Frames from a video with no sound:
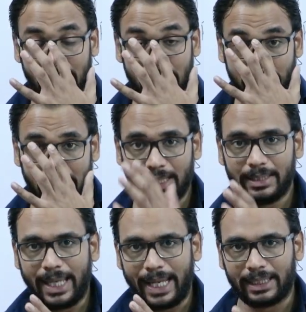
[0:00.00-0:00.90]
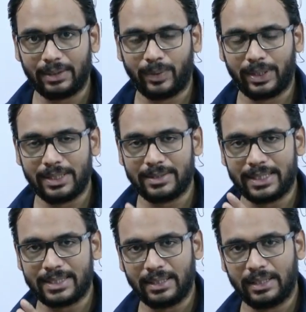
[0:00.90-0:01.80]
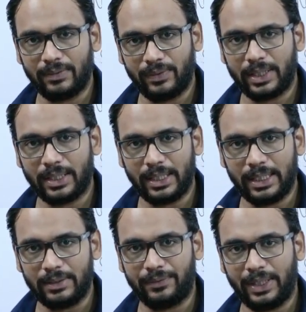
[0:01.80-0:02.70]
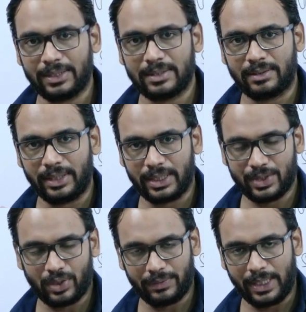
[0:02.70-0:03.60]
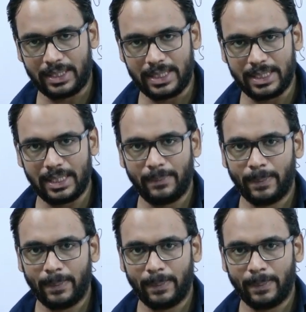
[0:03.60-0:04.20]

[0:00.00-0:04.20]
being the activities that significantly affects the returns of the entity,